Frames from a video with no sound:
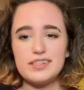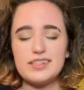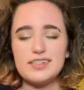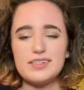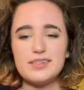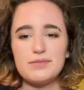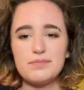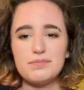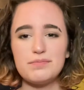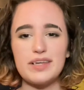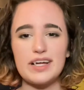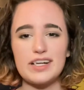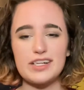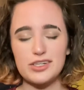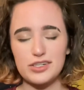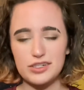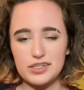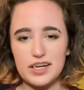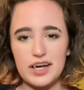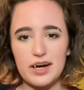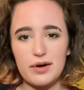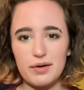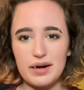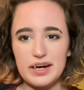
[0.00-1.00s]
That's just
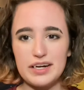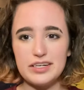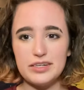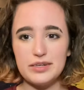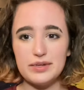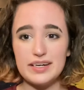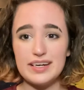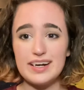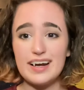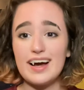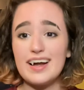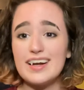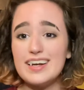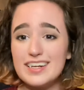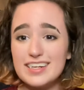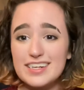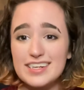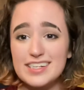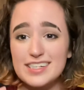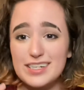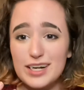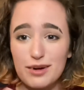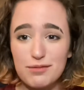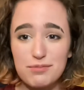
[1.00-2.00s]
how I do it. I need to
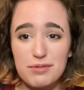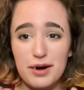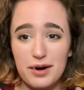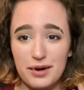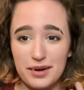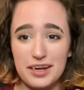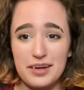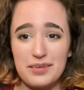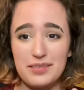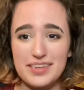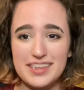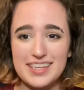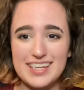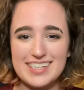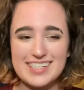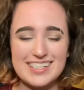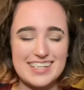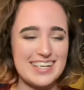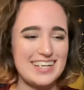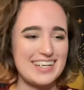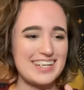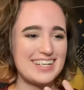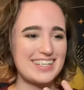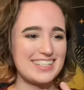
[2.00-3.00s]
stop talking with this
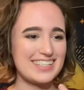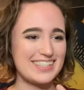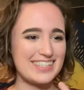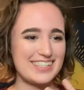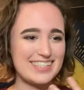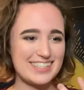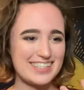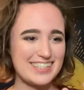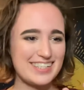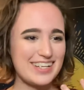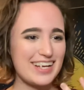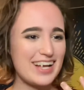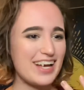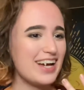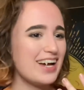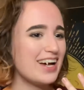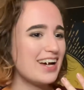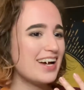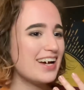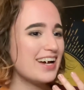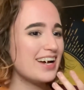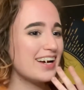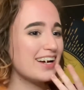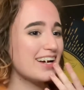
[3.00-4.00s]
in because it's
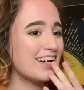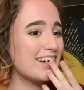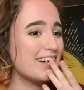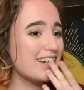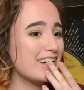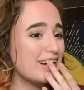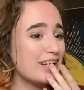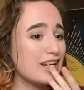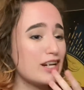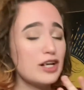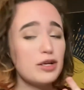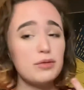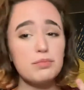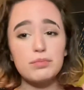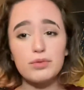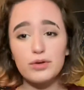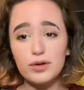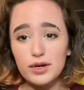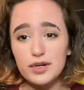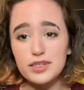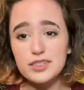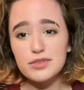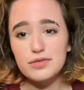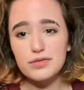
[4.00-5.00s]
getting
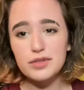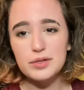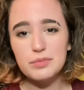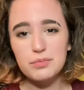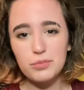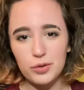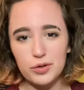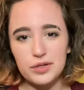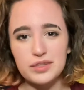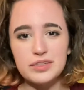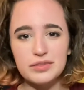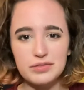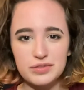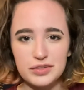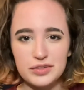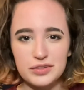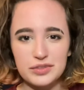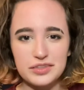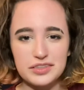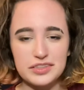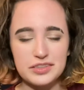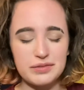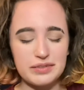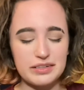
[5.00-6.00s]
progressively more
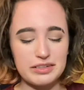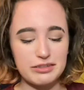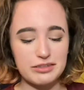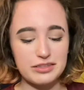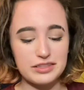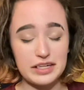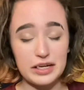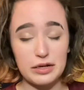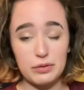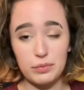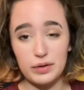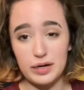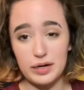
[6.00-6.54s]
difficult to understand what I'm